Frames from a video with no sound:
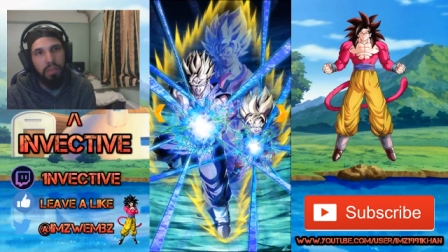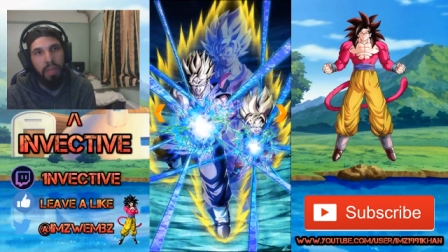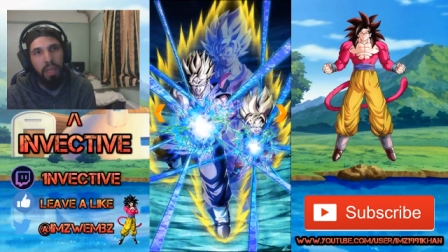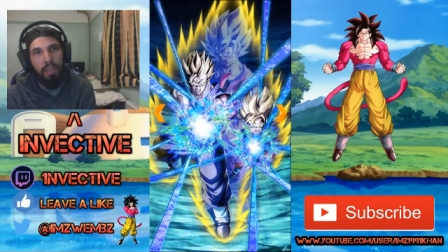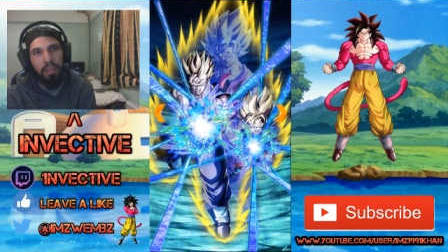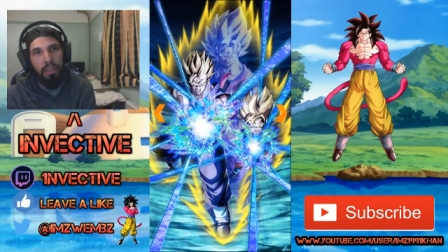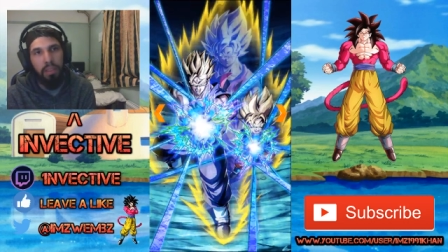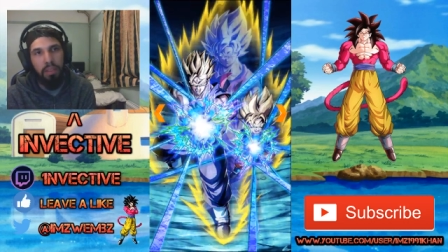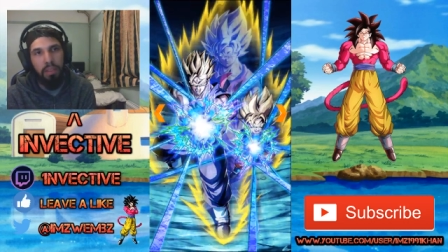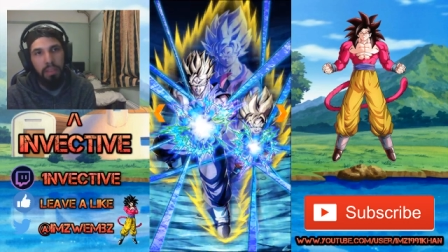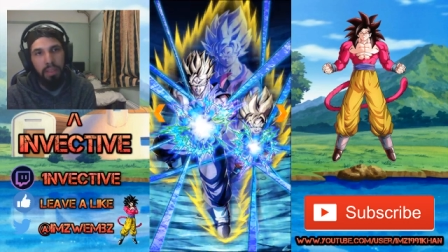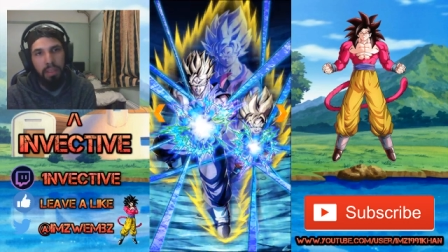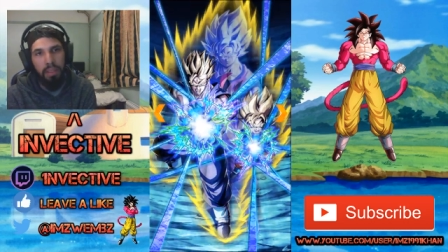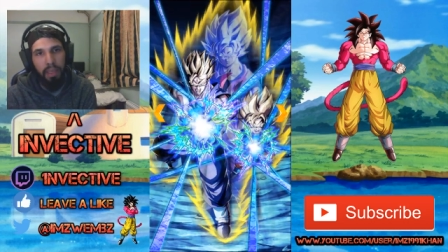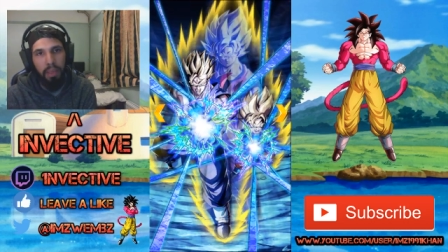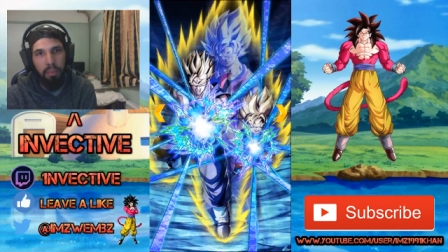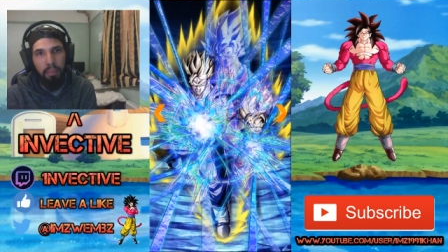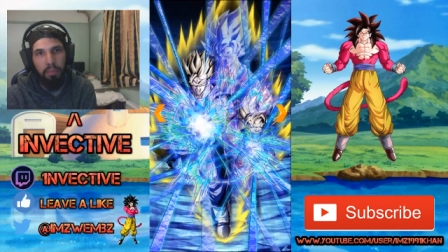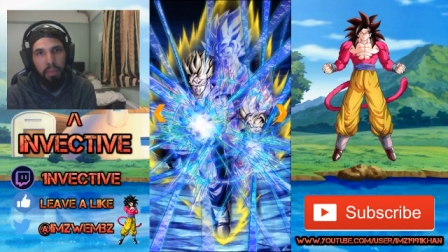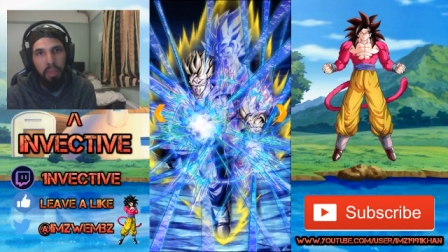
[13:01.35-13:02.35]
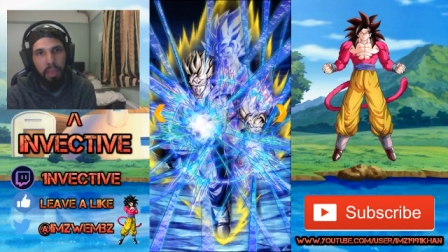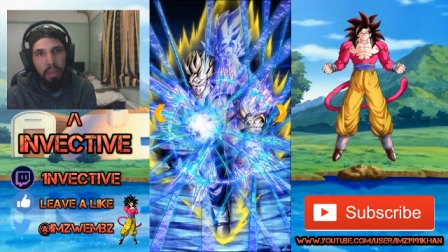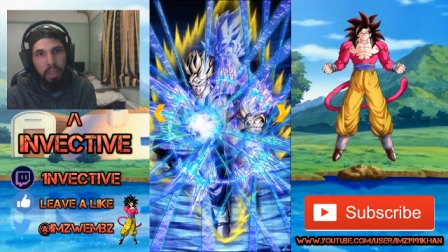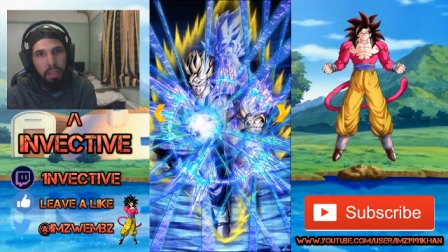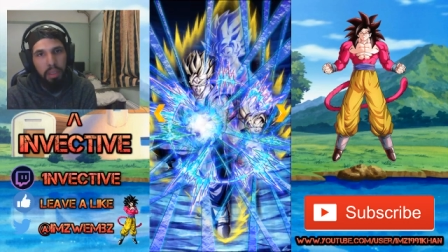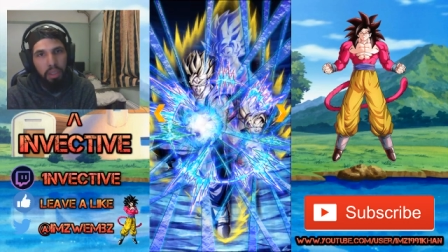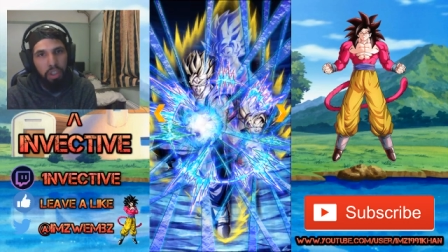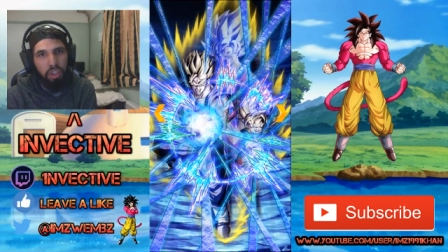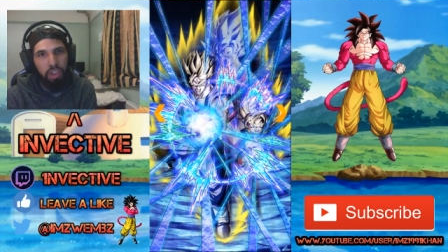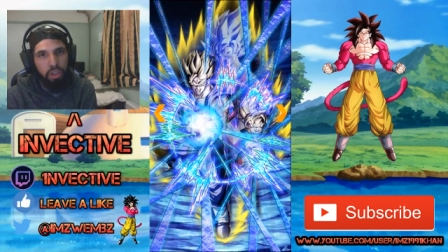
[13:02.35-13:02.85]
like this in the game.
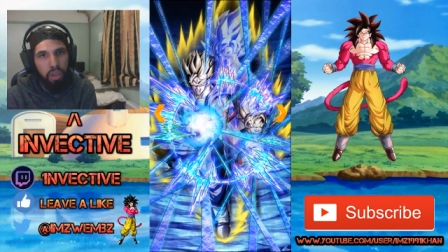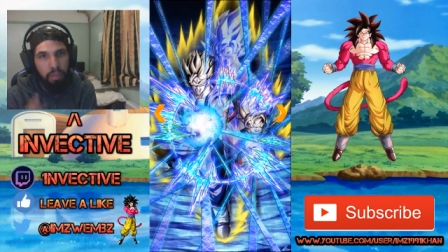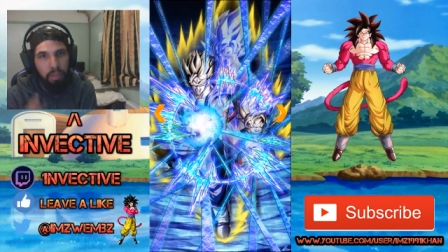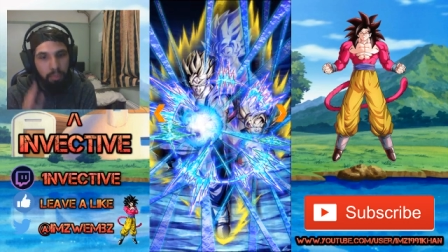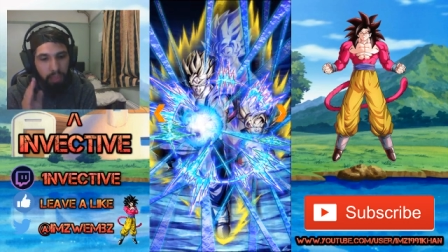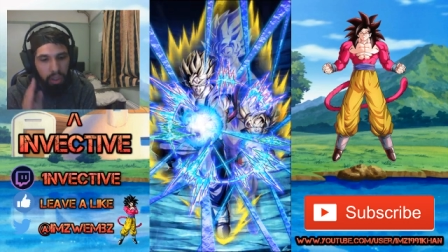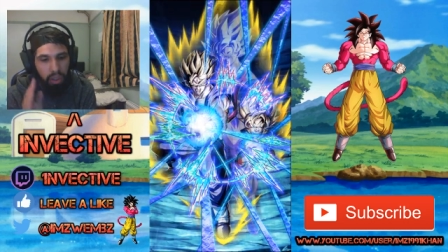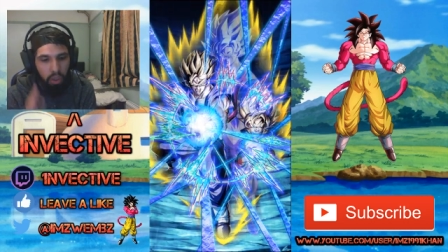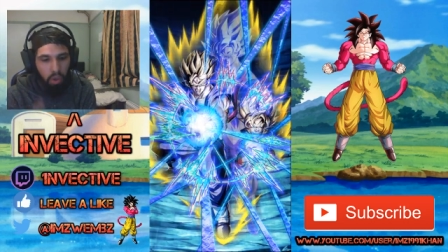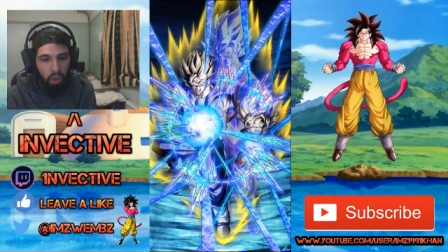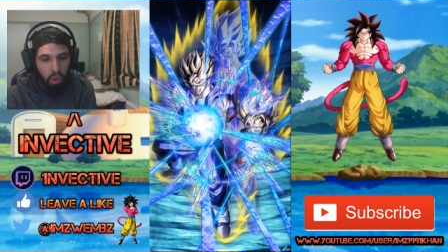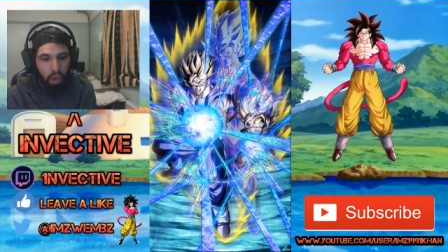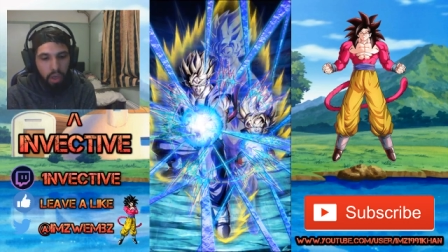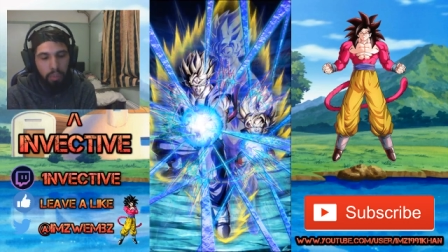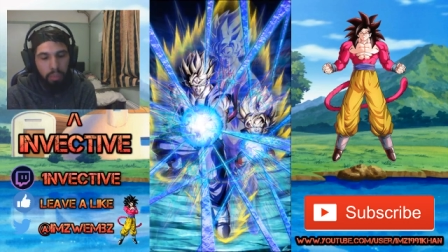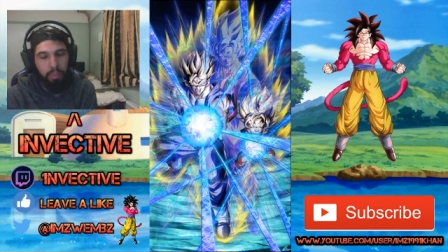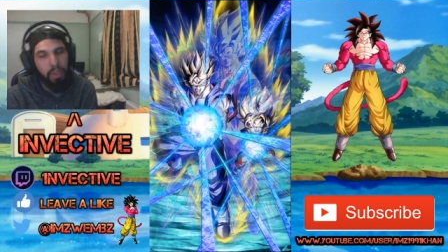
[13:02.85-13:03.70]
They shouldn't be locked